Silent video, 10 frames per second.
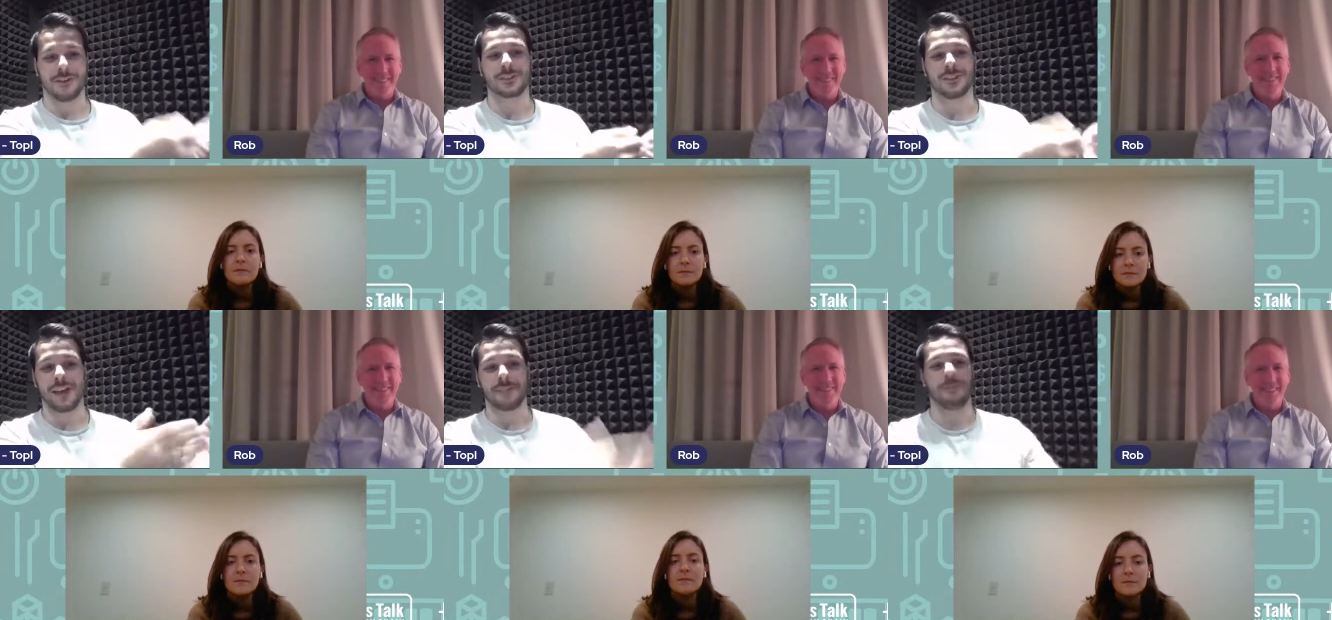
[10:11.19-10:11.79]

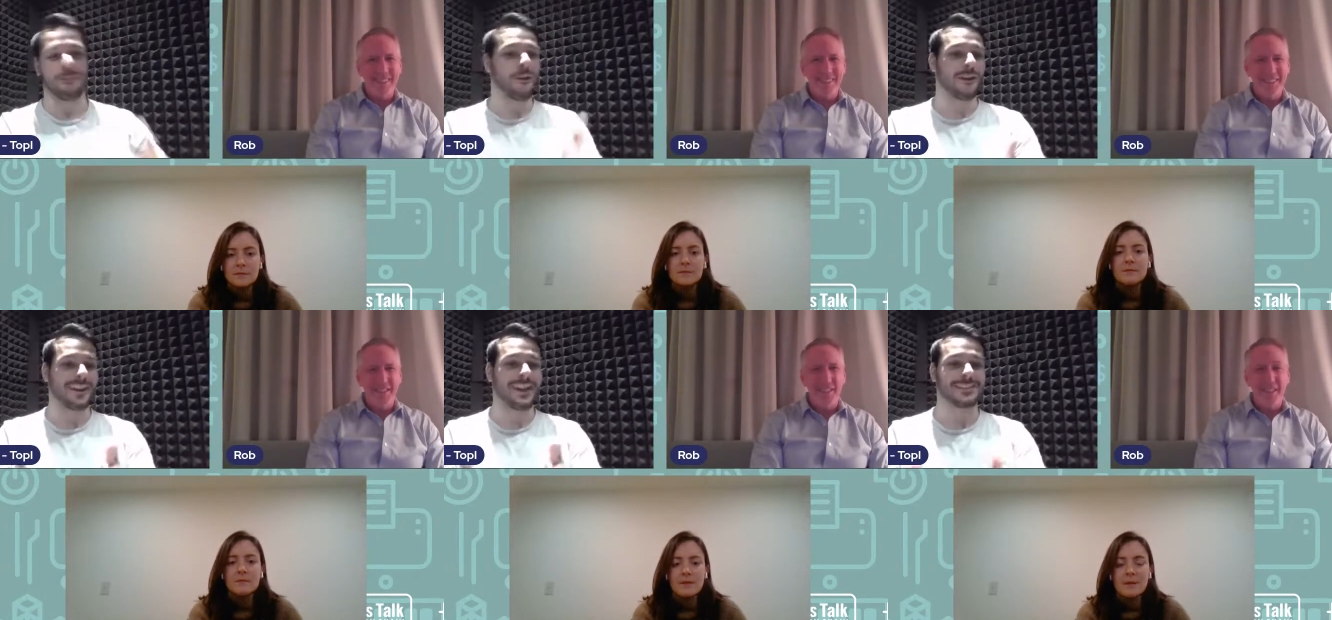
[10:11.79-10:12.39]
Speaker 1: looks like
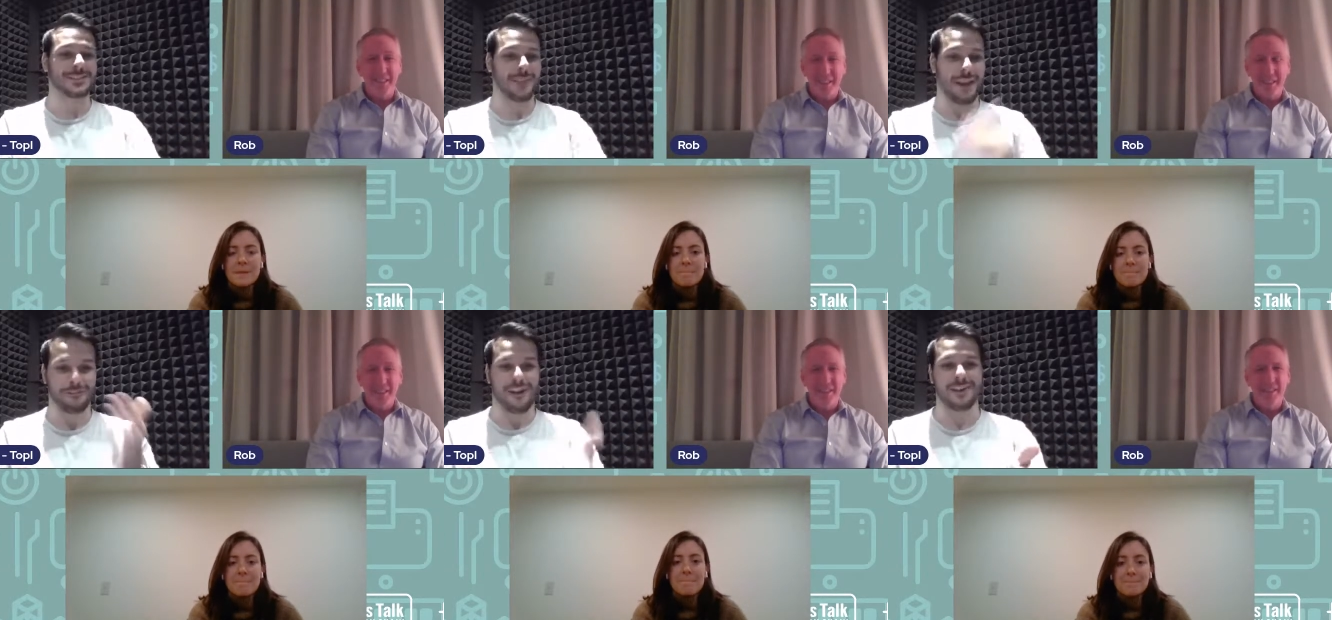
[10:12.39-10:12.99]
before it gets to
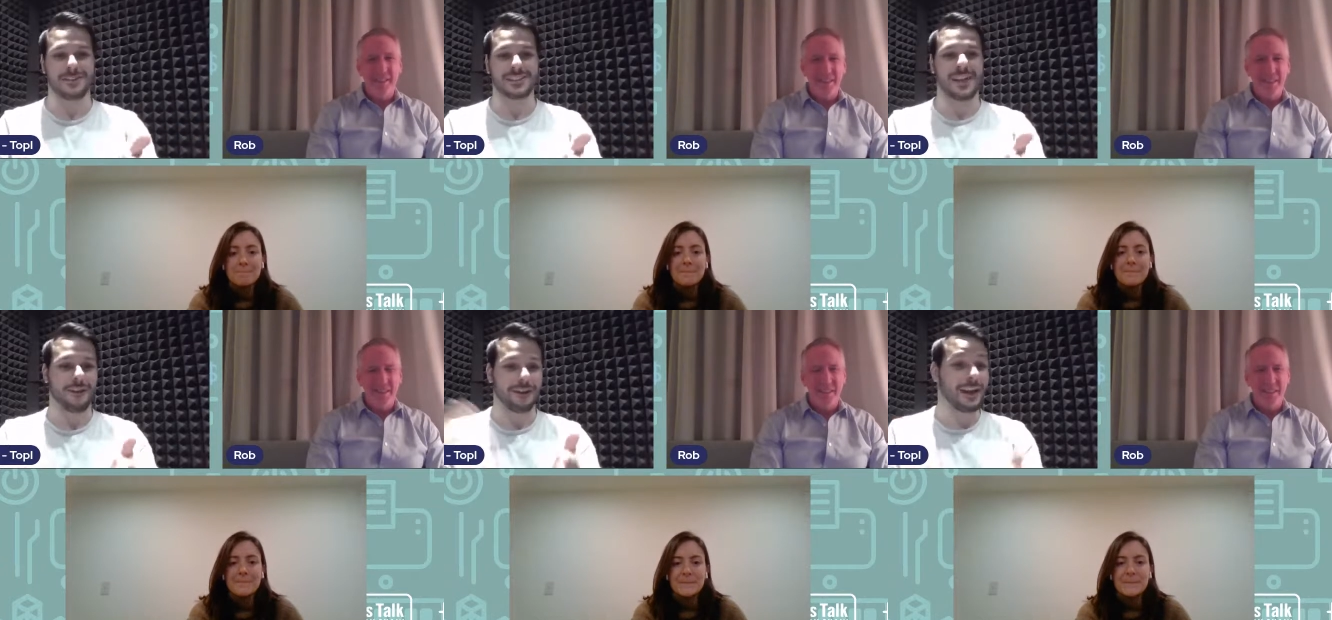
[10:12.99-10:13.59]
that final
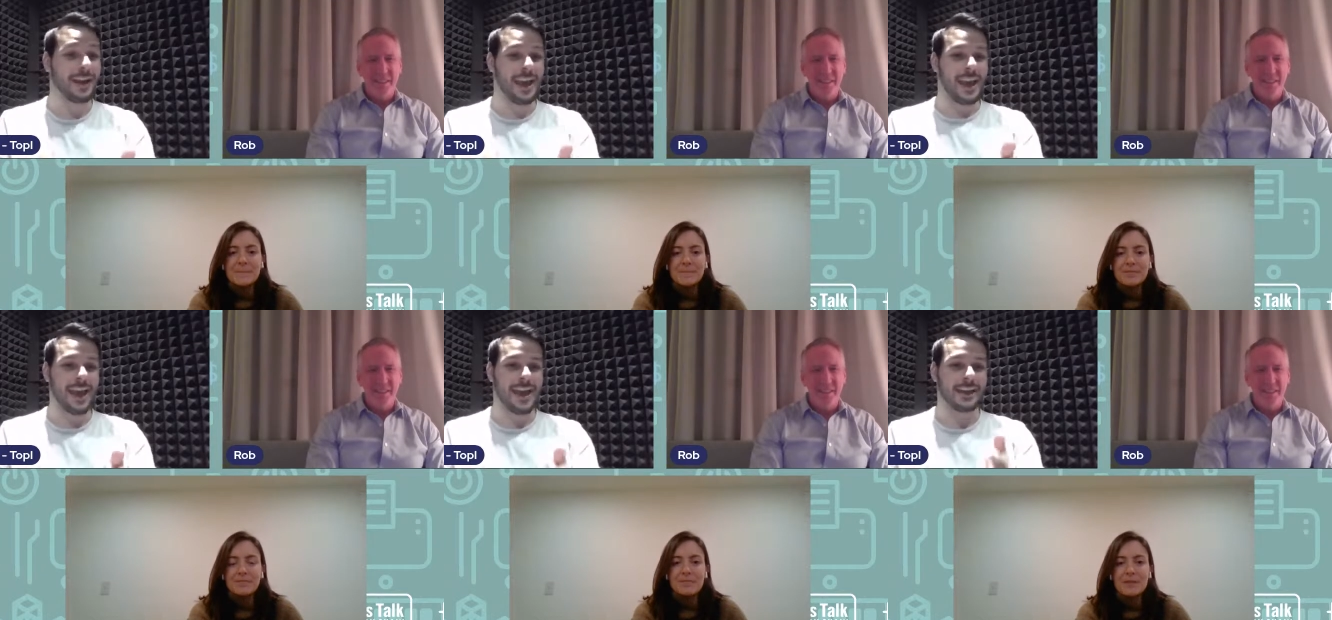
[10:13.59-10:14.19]
seller
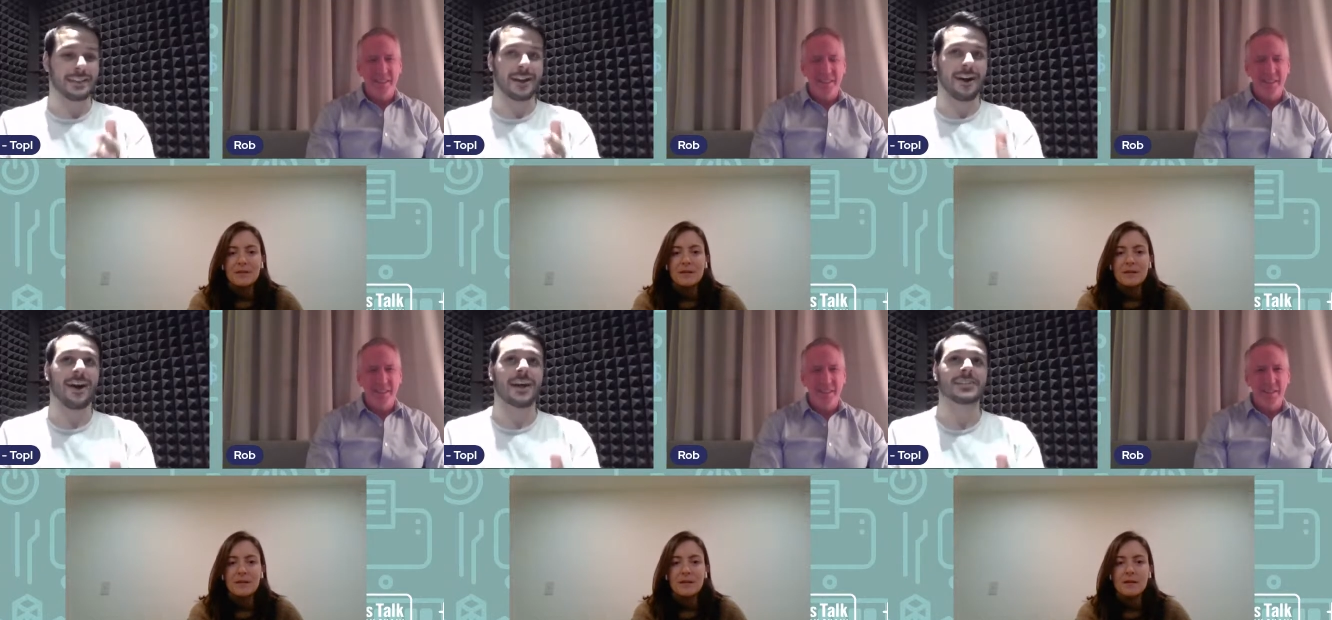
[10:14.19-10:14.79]
and
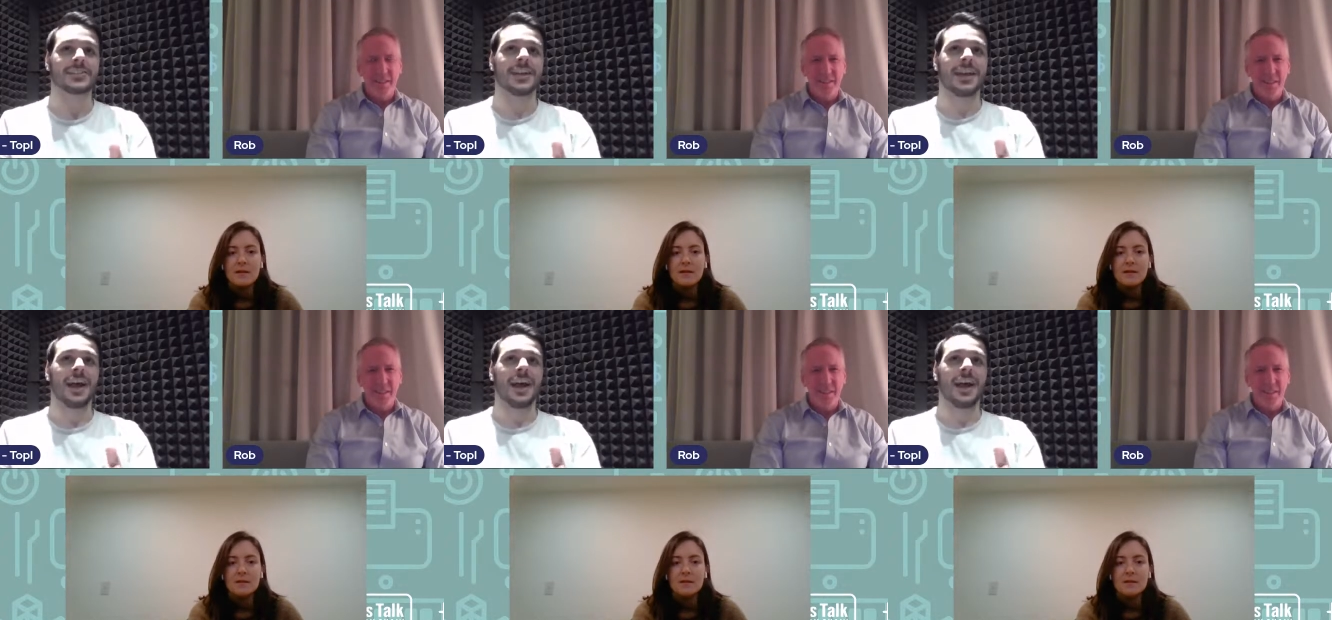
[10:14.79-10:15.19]
us.